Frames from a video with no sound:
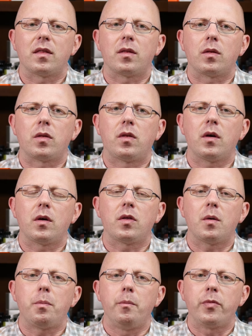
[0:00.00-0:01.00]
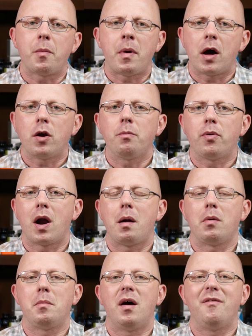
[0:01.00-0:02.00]
the, the, the modern
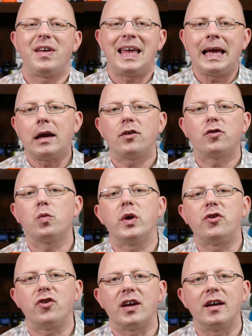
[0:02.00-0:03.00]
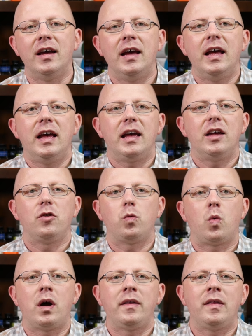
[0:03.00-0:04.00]
problem of ink switching is
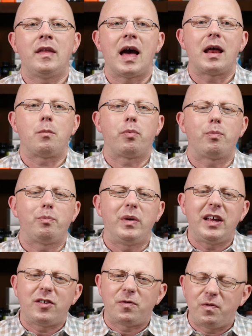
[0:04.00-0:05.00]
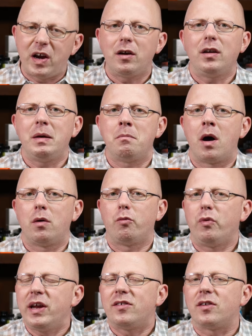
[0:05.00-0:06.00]
one that is fairly
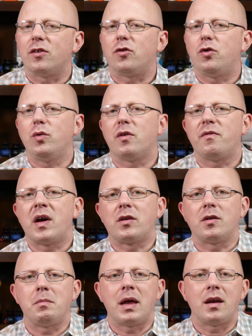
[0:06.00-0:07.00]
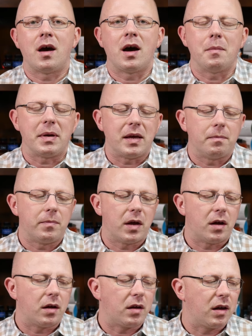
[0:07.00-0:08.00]
recent to the fountain pen hobby.
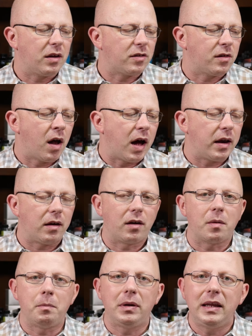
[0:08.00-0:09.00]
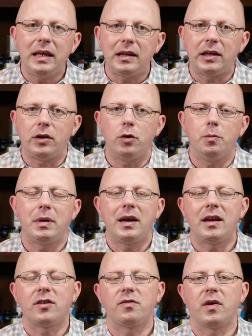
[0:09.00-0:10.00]
Uh, it's not completely new, but it
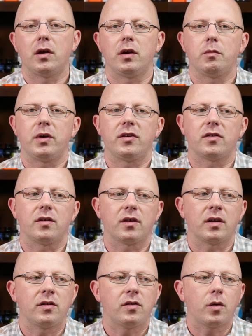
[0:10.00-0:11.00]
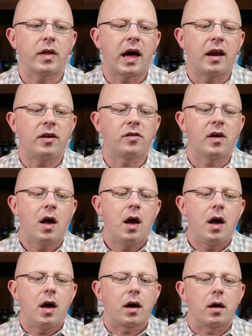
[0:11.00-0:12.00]
is fairly recent. And so that has
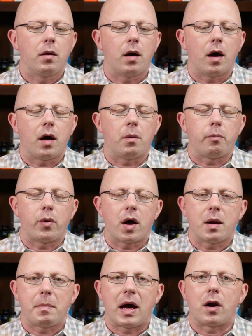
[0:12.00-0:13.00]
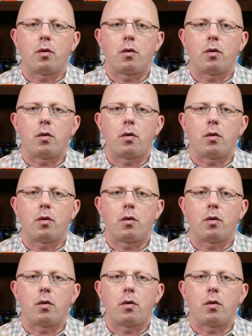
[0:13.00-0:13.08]
uh, brought about a